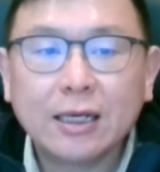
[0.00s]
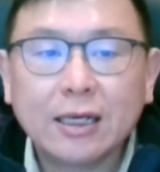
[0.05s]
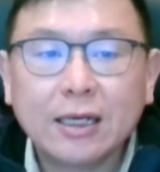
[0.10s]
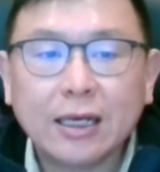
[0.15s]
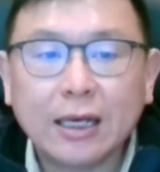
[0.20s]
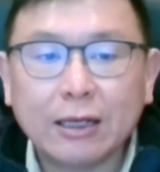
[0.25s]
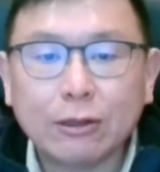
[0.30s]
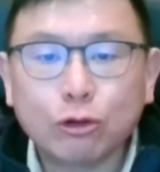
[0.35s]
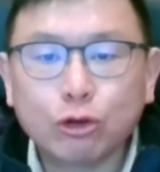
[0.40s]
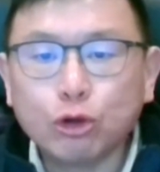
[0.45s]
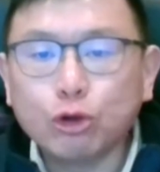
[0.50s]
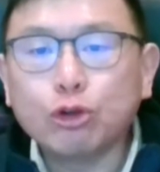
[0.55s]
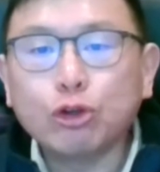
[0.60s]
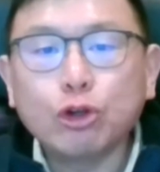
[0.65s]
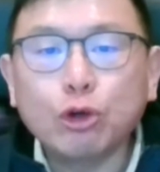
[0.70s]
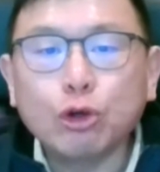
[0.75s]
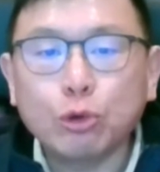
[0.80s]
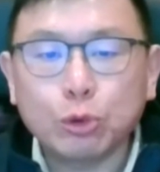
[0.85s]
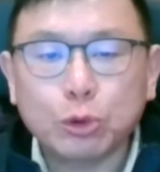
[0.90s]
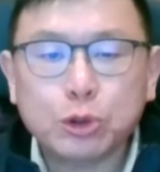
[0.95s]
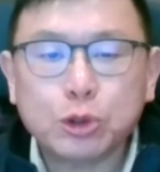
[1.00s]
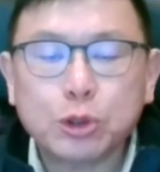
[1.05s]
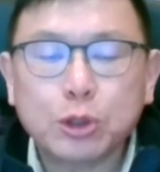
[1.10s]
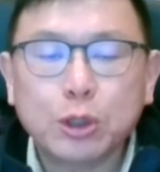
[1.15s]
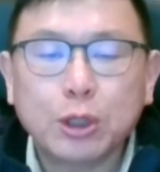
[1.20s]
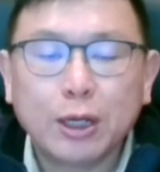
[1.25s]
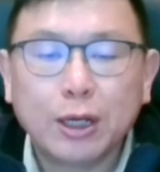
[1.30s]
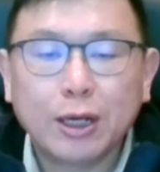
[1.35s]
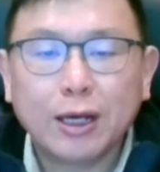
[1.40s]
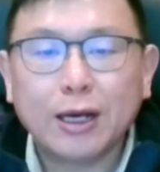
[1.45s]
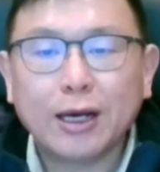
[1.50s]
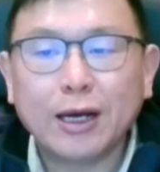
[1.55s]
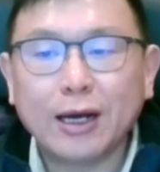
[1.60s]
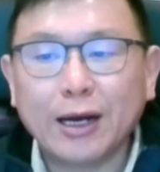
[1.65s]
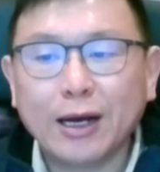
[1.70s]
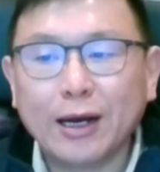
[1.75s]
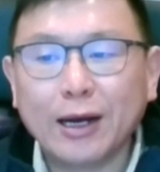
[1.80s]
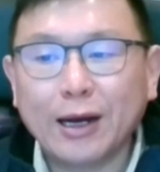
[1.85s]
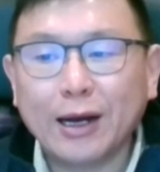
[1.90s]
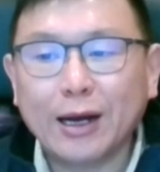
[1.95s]
in good news.
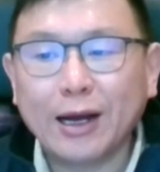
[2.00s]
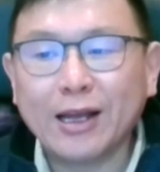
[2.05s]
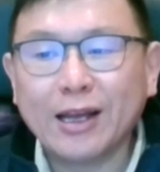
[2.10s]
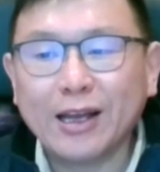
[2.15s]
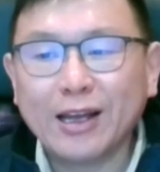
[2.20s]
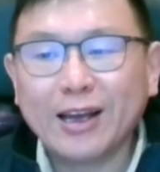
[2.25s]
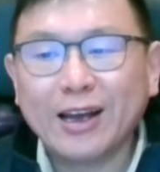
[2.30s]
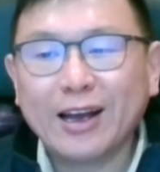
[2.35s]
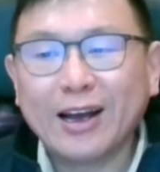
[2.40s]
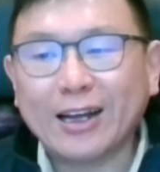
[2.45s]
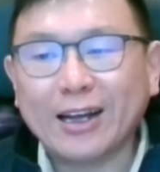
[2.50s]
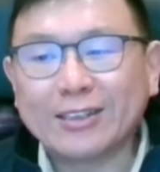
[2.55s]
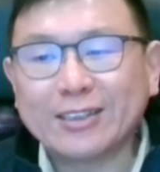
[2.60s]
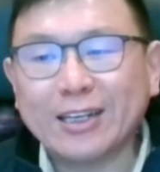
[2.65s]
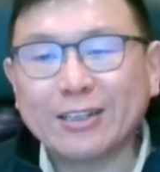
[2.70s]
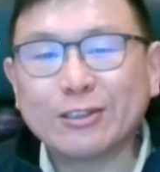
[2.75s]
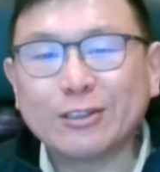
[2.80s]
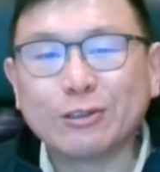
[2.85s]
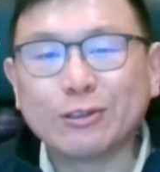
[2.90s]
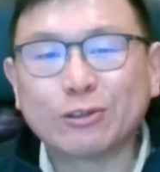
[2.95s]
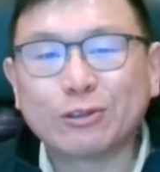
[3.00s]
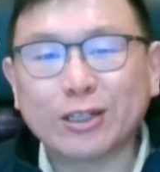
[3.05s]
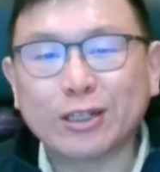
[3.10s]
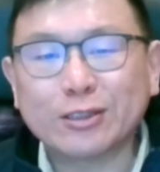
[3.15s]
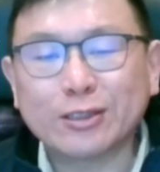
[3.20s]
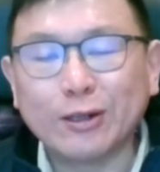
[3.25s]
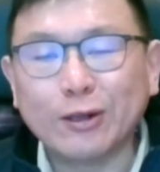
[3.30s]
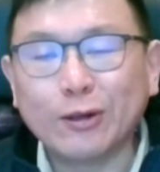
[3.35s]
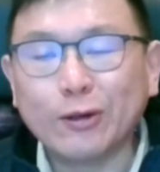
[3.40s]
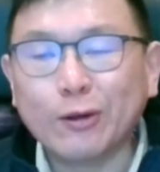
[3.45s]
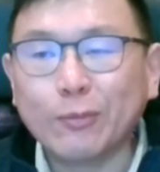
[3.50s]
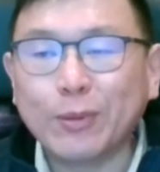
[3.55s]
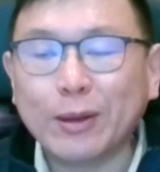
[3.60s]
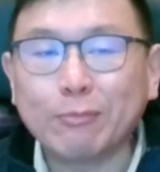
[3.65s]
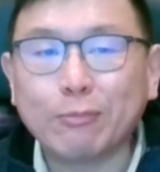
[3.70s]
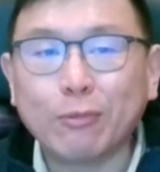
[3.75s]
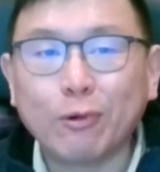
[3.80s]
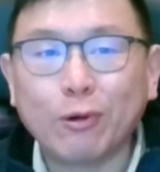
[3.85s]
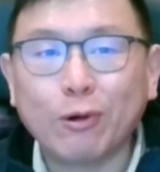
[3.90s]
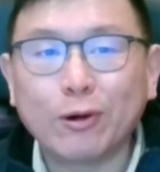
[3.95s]
Uh, I tend to trust a little
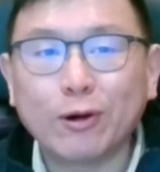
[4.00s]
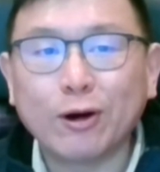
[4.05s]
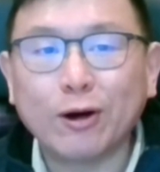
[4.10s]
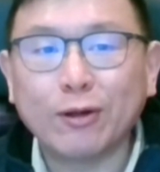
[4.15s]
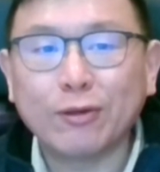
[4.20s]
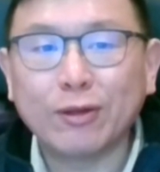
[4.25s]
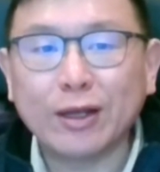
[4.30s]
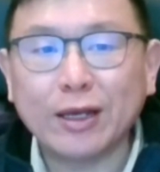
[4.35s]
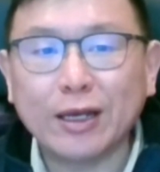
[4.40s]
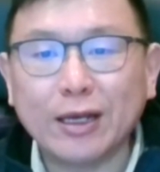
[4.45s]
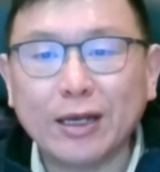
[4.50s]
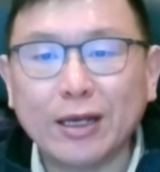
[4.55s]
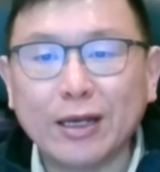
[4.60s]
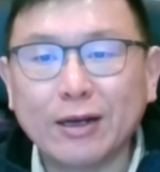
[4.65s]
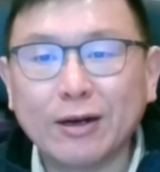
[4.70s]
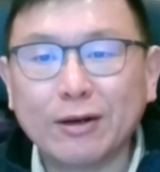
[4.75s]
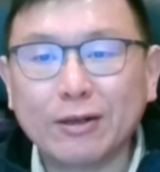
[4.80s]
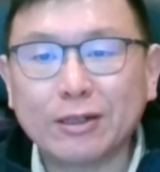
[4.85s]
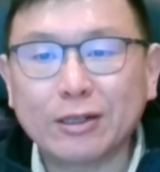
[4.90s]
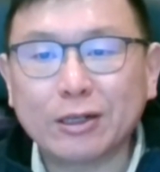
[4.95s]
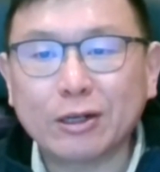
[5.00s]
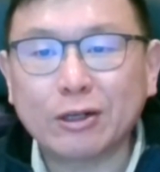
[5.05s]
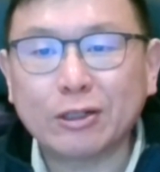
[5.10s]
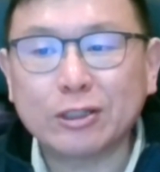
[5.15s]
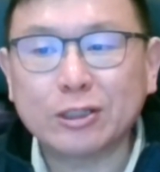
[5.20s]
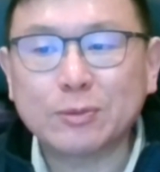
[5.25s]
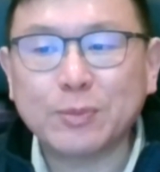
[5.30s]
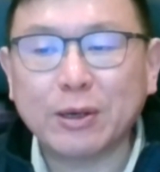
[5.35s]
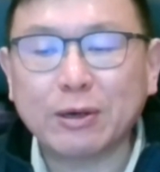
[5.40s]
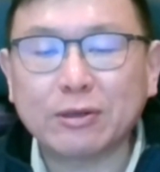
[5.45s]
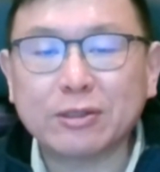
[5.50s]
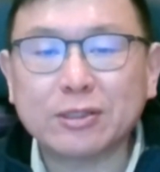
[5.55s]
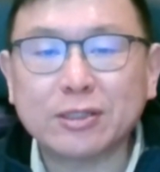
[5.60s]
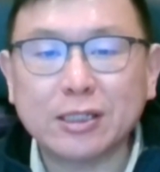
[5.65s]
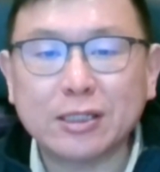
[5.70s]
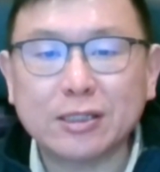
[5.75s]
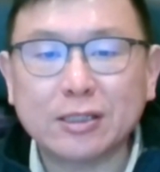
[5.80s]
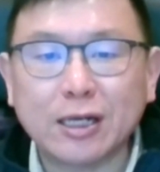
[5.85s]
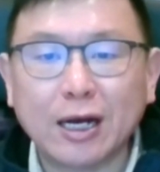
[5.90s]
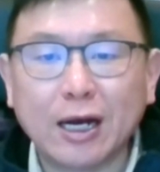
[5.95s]
bit more on the
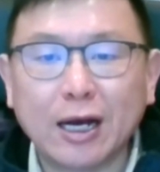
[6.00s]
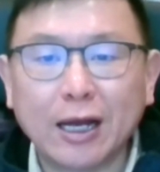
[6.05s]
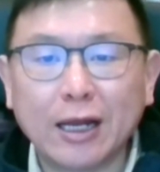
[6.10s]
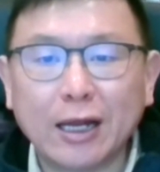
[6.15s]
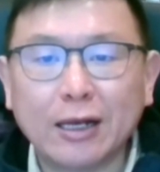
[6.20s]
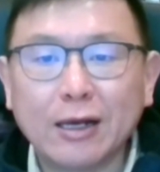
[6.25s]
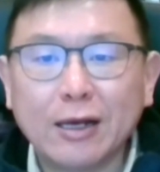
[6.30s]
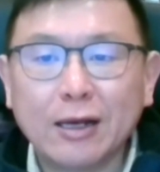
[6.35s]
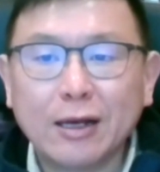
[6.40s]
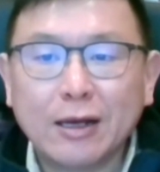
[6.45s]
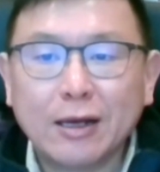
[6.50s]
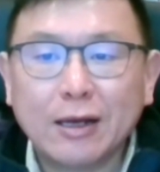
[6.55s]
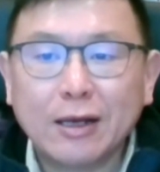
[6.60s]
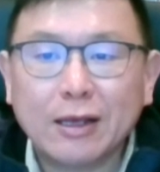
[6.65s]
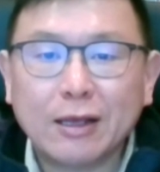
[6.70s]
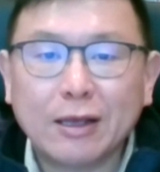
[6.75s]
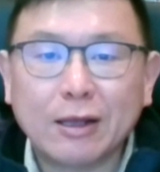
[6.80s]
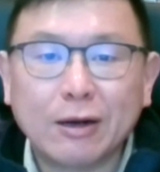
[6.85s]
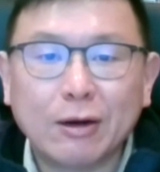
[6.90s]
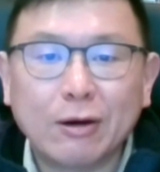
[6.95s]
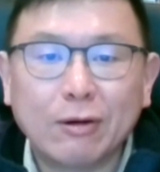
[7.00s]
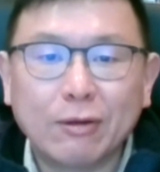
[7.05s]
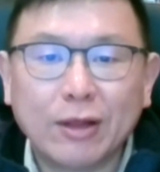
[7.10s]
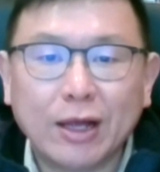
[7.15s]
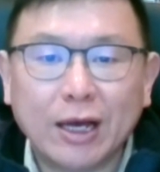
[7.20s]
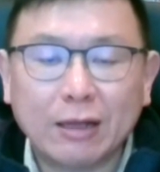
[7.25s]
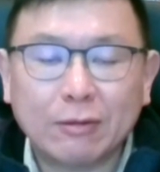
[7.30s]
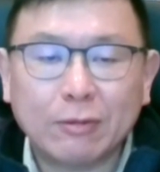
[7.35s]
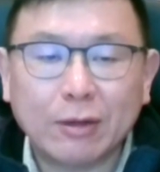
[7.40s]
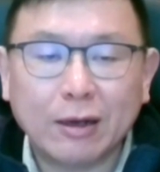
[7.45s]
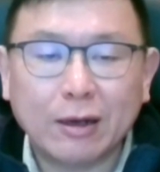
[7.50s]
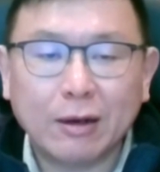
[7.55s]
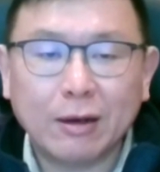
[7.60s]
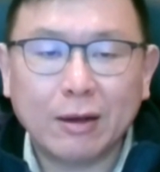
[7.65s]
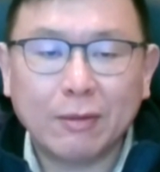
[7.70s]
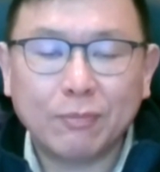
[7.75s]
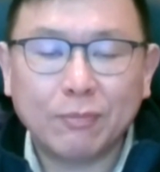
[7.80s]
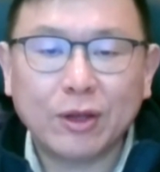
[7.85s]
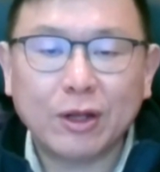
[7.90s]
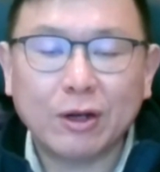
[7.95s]
conspiracy side. That
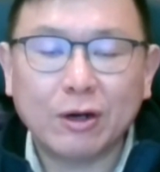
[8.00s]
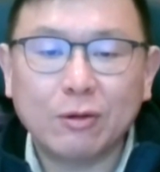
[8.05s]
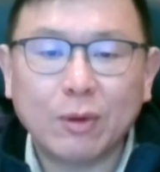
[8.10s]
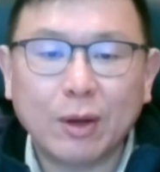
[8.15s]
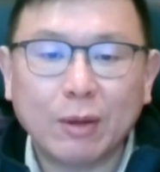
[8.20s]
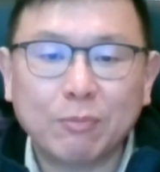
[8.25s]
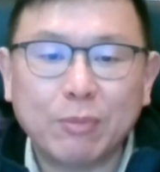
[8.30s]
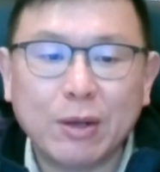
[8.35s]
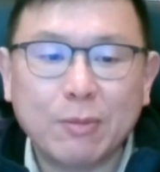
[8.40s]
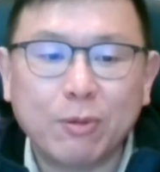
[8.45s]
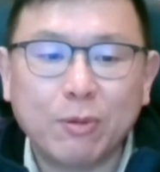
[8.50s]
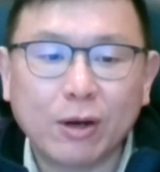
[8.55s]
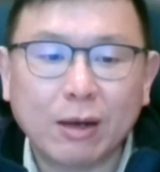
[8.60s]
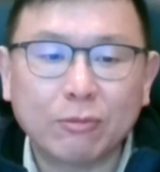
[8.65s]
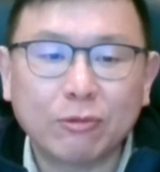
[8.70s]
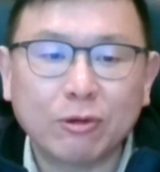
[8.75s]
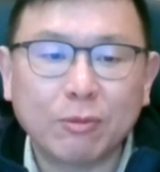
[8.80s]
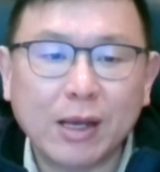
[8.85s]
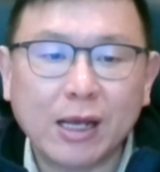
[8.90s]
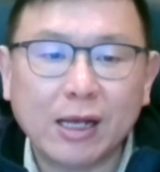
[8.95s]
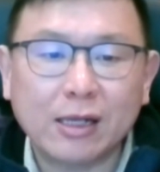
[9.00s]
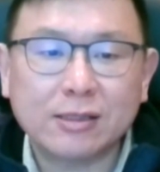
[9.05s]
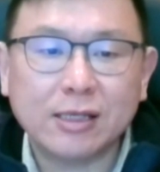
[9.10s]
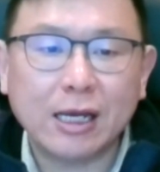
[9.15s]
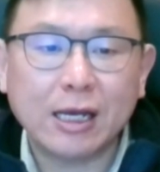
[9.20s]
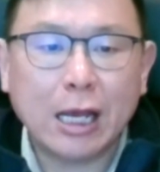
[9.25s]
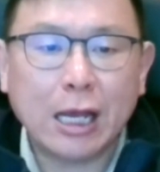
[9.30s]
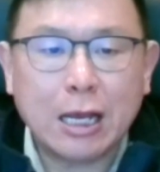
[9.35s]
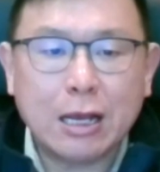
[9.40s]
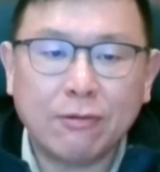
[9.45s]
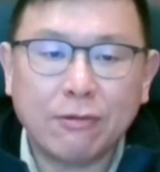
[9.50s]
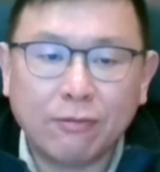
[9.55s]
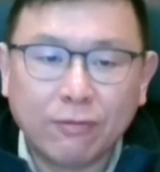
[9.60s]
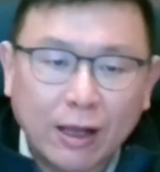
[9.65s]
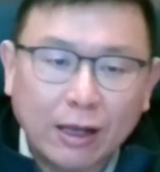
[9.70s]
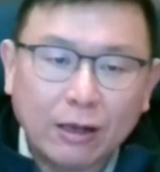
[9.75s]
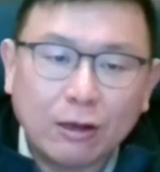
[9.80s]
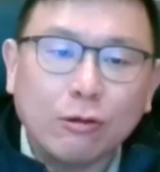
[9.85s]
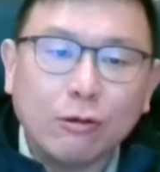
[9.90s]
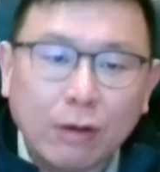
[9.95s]
when people come to me and say, "Hey,
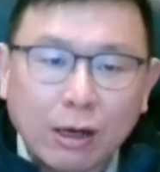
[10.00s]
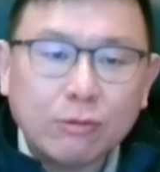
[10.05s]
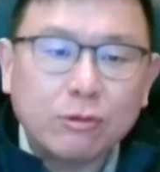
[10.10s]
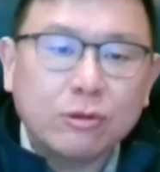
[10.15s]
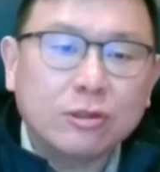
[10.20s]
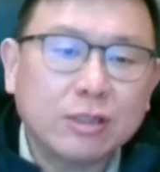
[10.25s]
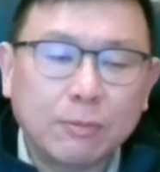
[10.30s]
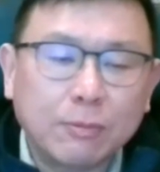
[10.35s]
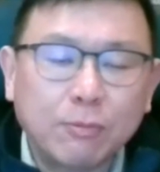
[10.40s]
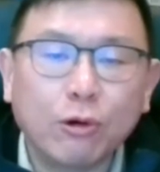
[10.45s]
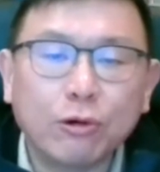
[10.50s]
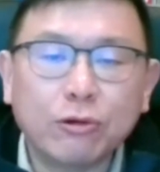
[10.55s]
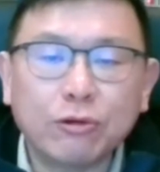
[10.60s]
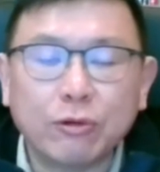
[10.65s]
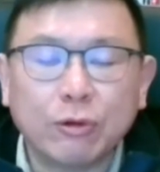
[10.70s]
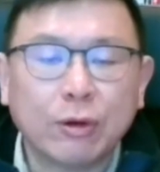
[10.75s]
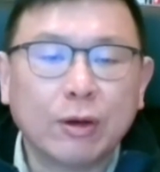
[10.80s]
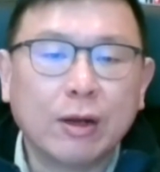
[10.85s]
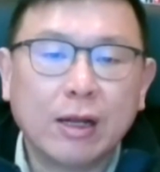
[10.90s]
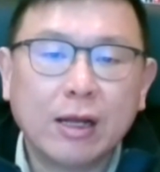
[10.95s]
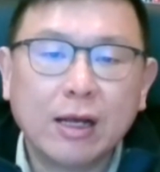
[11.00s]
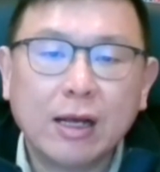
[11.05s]
thank you, I will support you,"